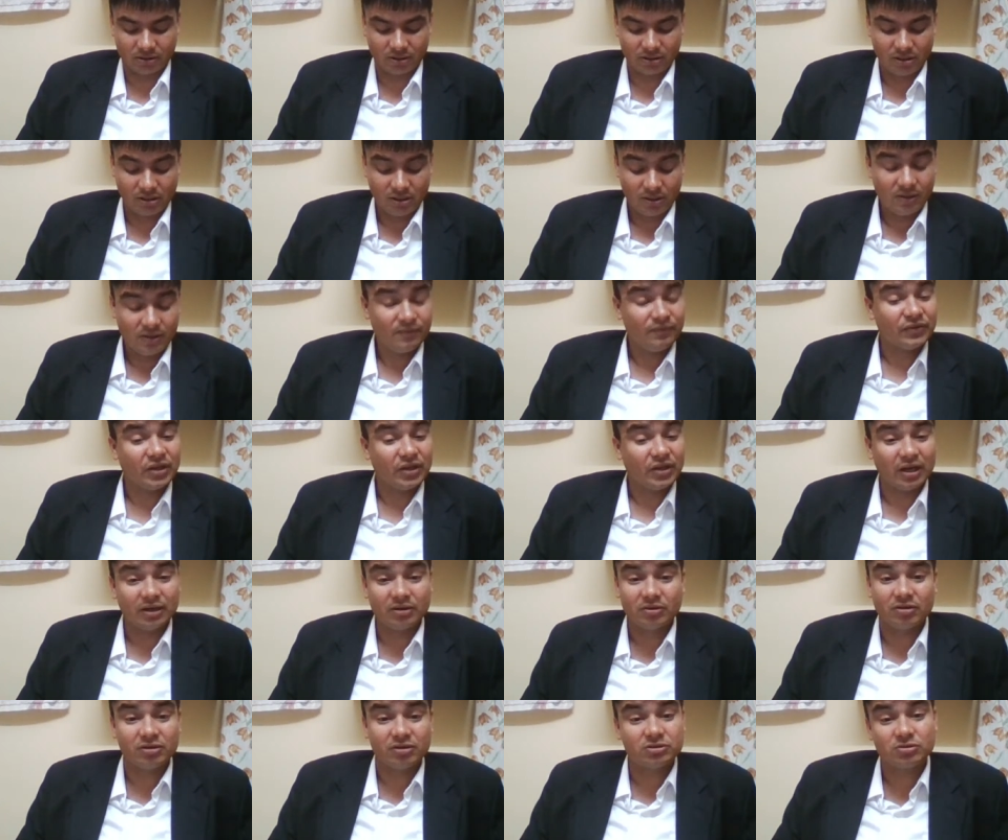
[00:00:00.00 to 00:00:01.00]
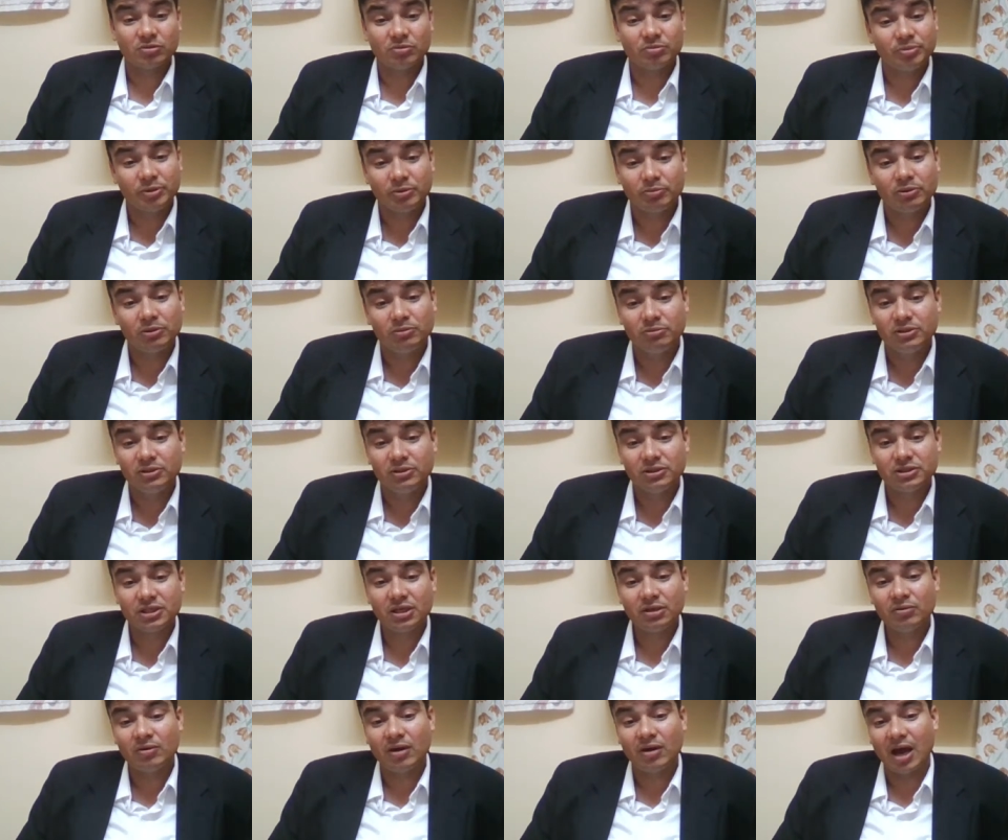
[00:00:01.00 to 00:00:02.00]
aspect. And also people
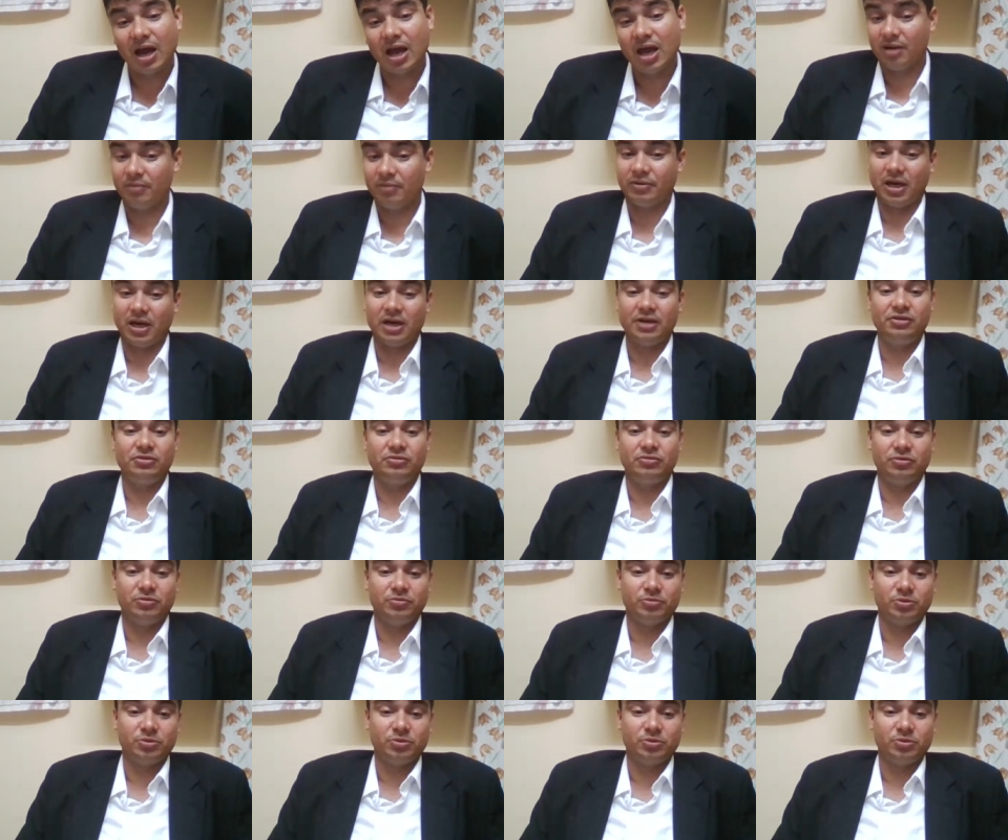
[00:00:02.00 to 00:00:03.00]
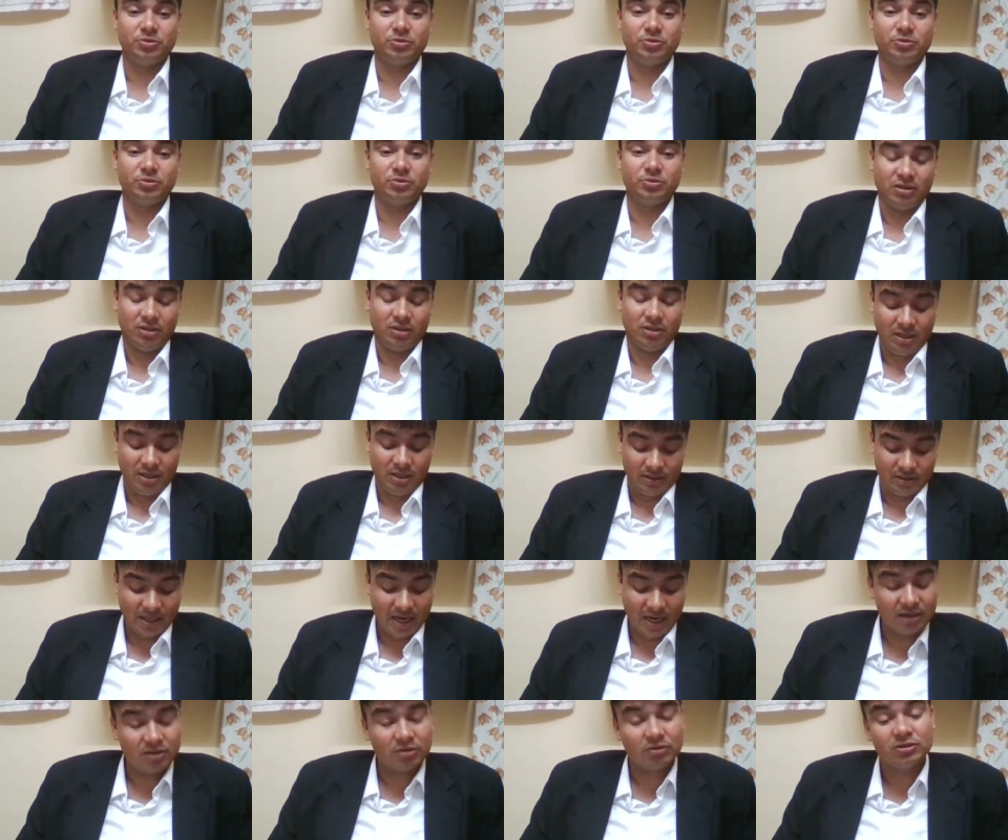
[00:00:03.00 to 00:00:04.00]
will say, I have right to information.
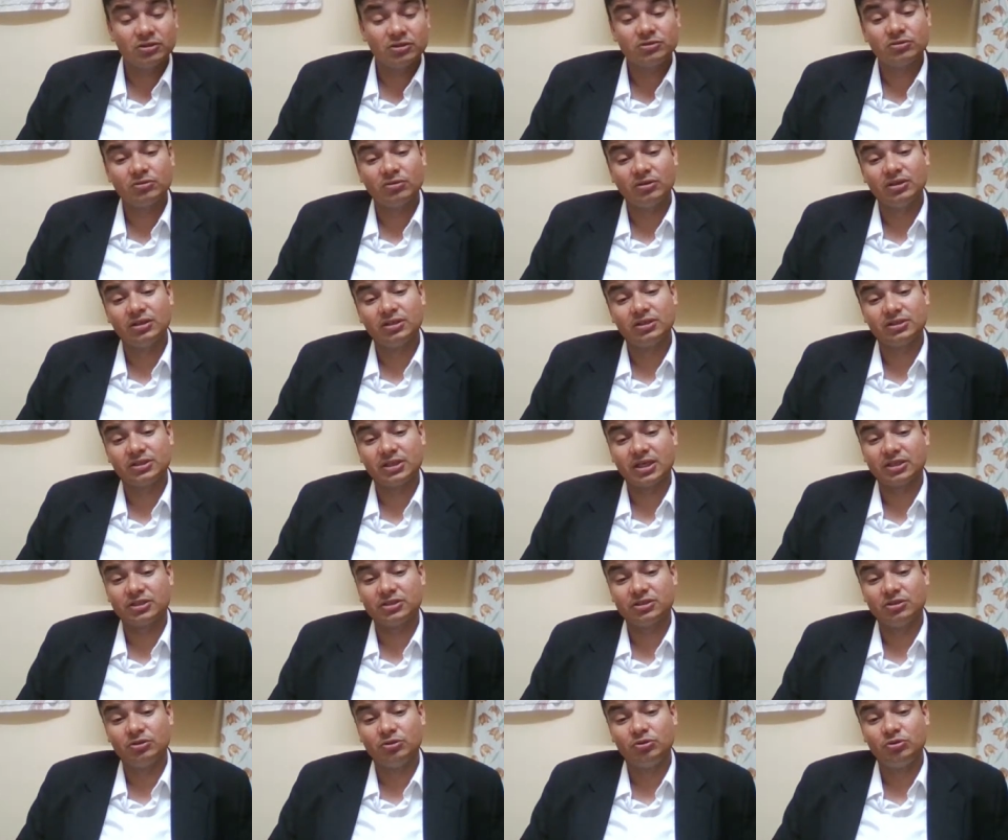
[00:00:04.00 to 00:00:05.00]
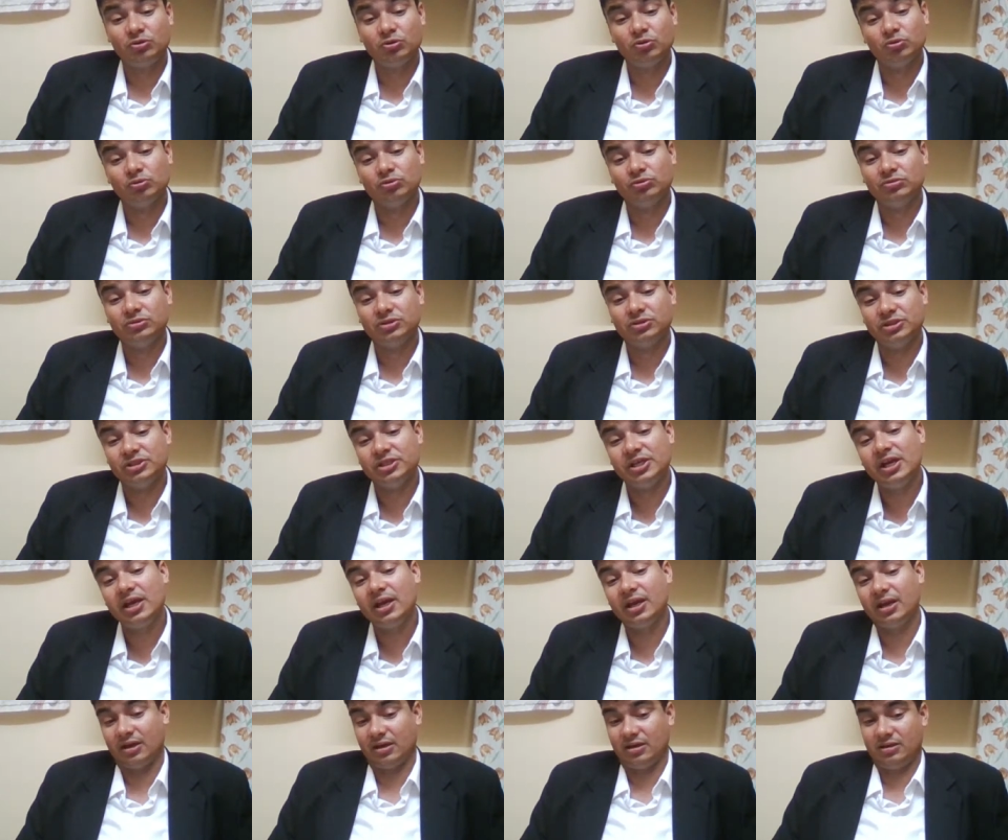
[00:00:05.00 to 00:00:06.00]
That also under section
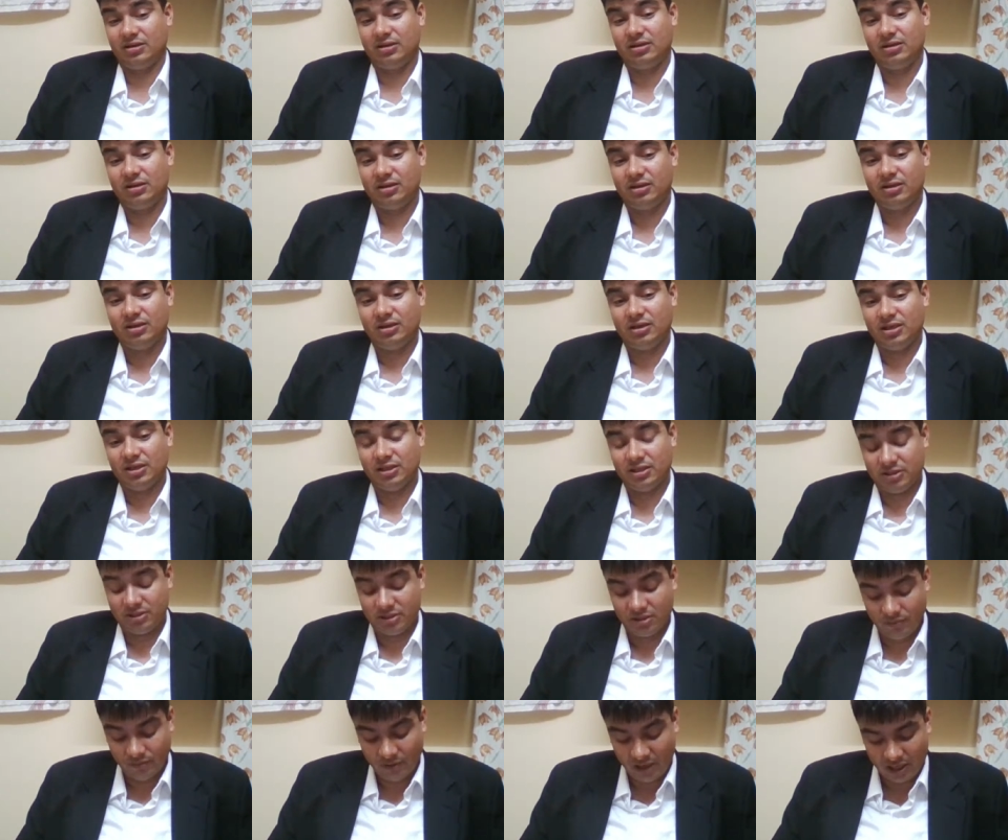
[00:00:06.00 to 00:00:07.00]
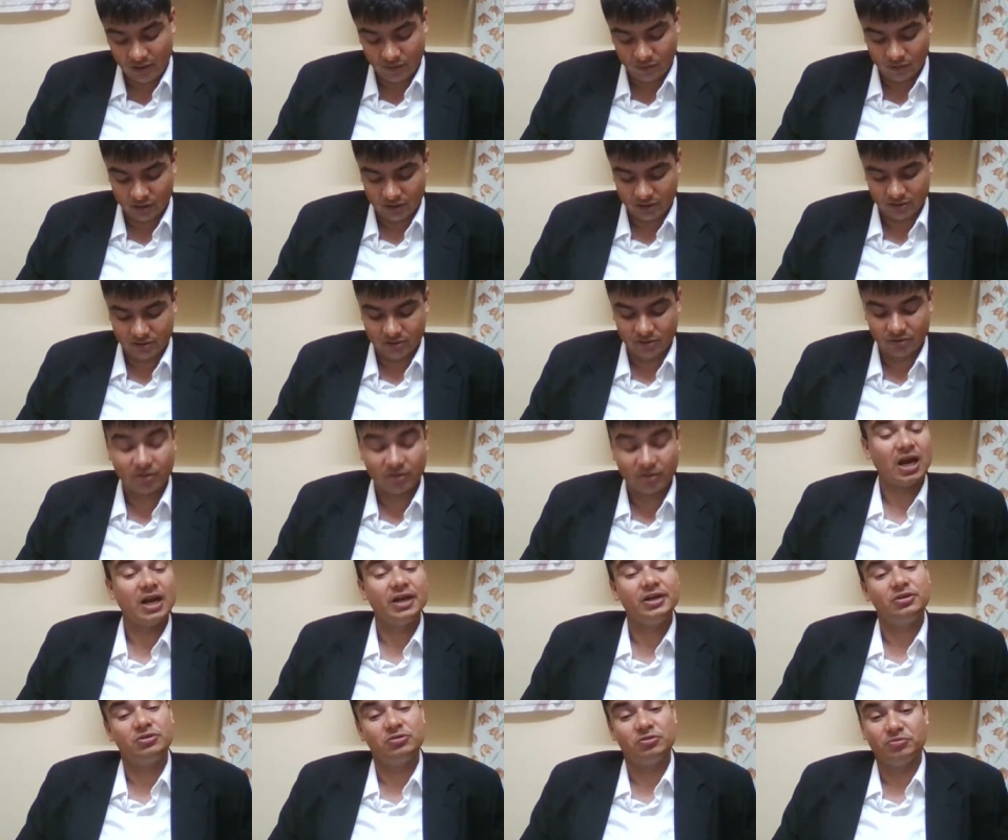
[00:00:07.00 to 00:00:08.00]
2J is defined what is your right
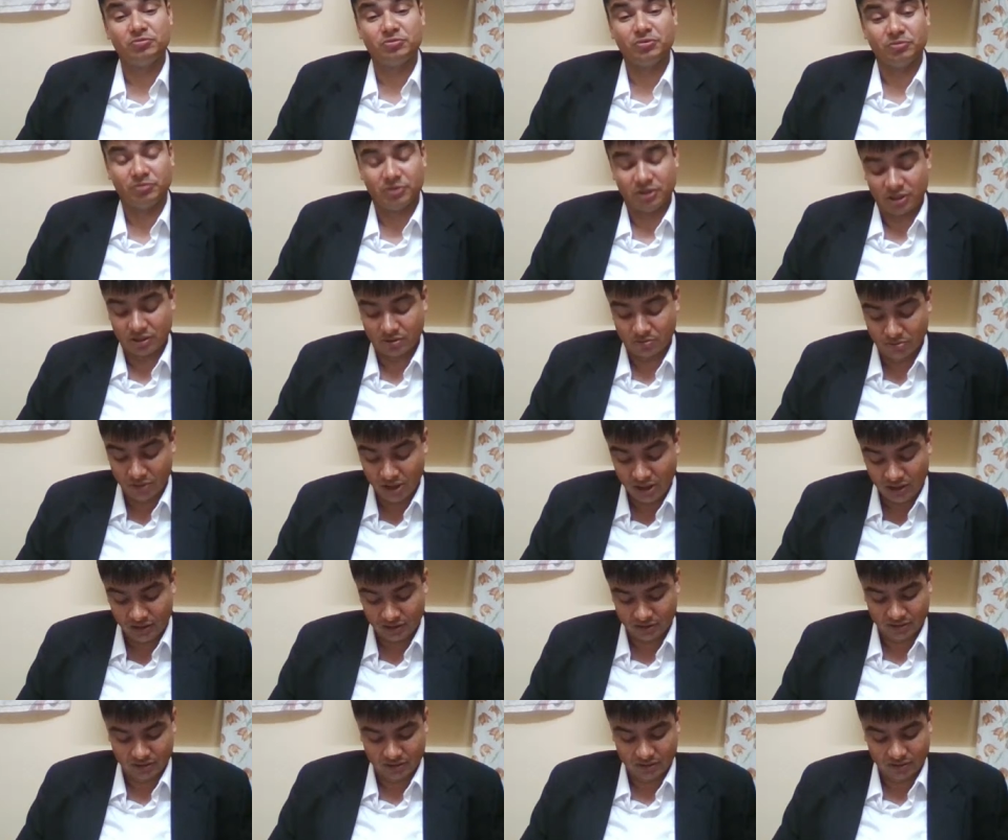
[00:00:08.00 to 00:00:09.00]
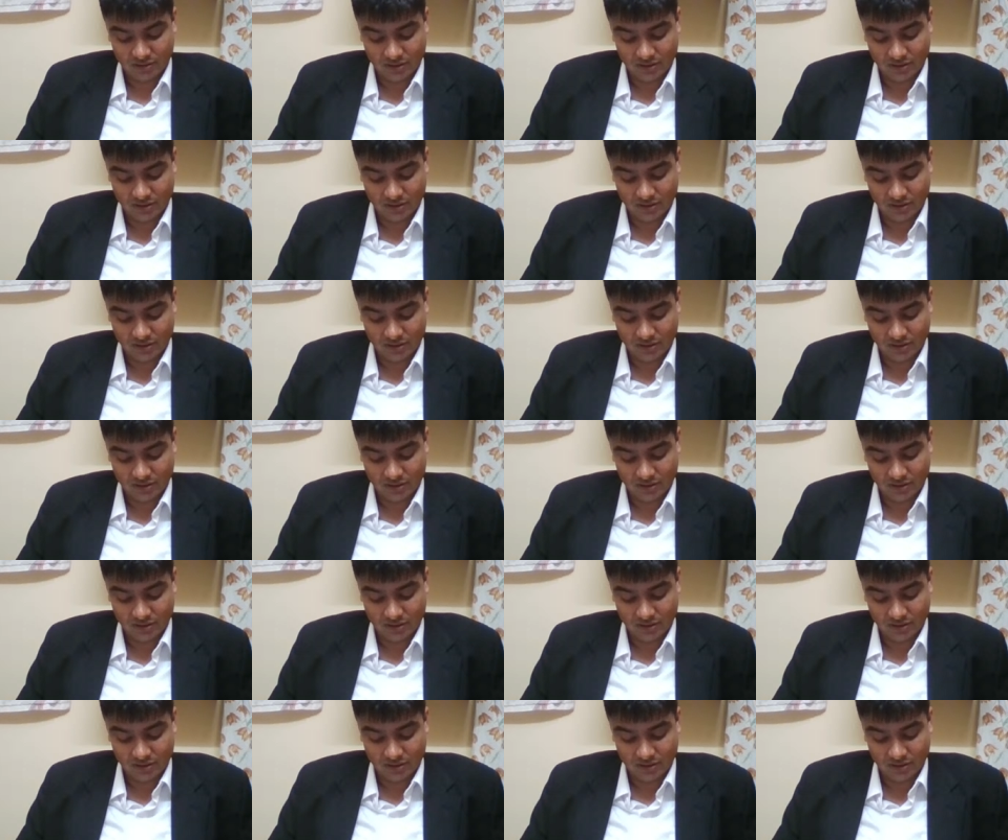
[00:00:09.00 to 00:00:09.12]
to information means